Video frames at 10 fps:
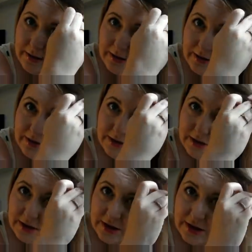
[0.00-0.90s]

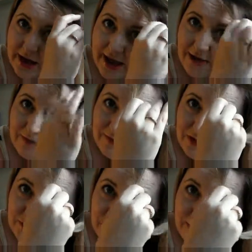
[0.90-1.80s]
start doing a
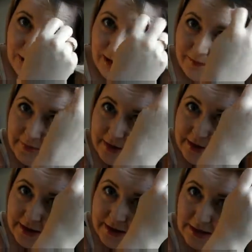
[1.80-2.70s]
fishtail plait,
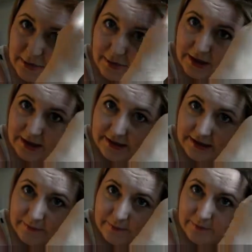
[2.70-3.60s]
take one
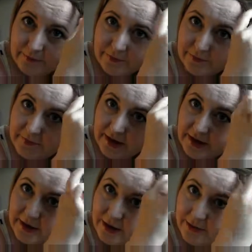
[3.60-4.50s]
piece,
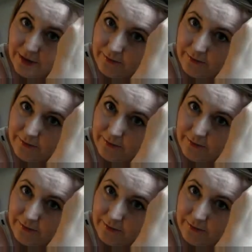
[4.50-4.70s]
take it over,